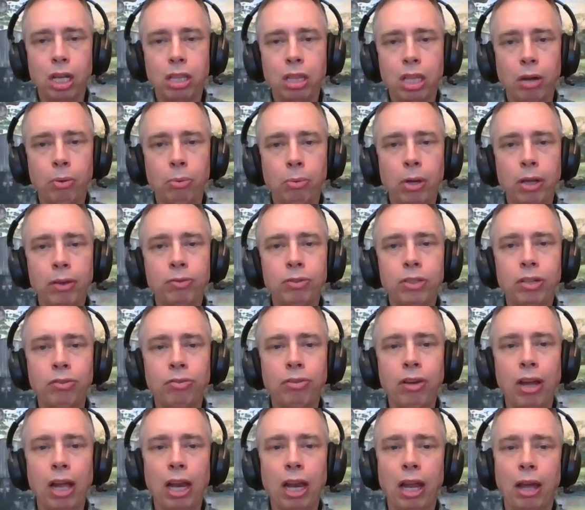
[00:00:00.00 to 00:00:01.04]
that we've
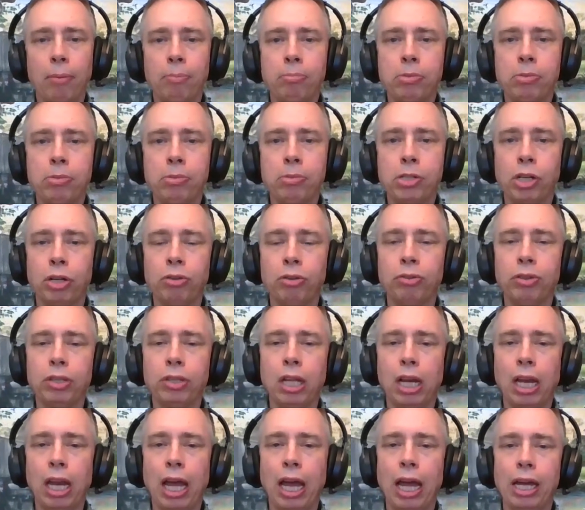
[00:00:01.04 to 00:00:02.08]
developed over
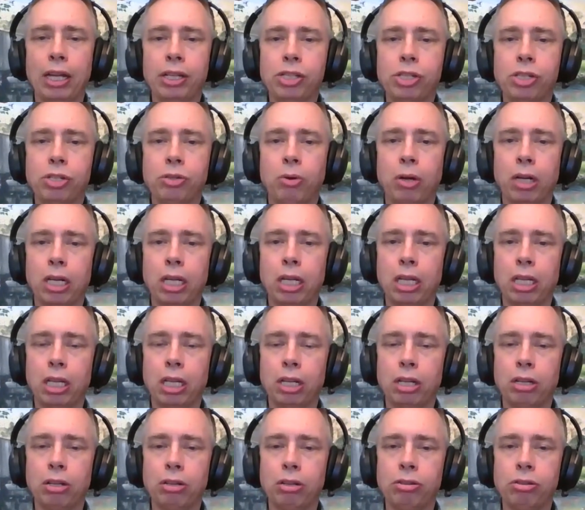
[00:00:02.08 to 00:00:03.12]
the last twenty
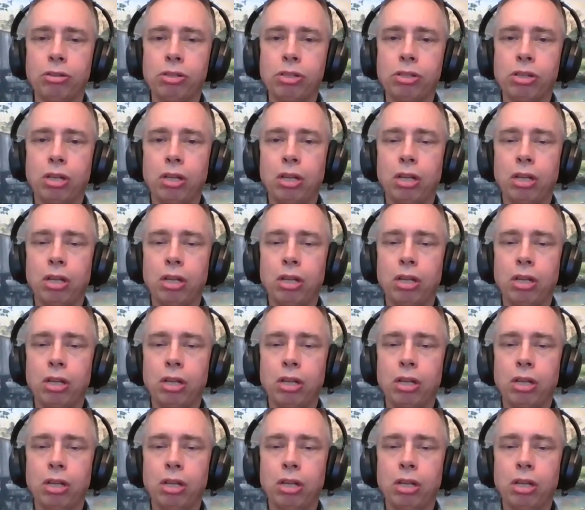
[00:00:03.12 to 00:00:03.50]
years,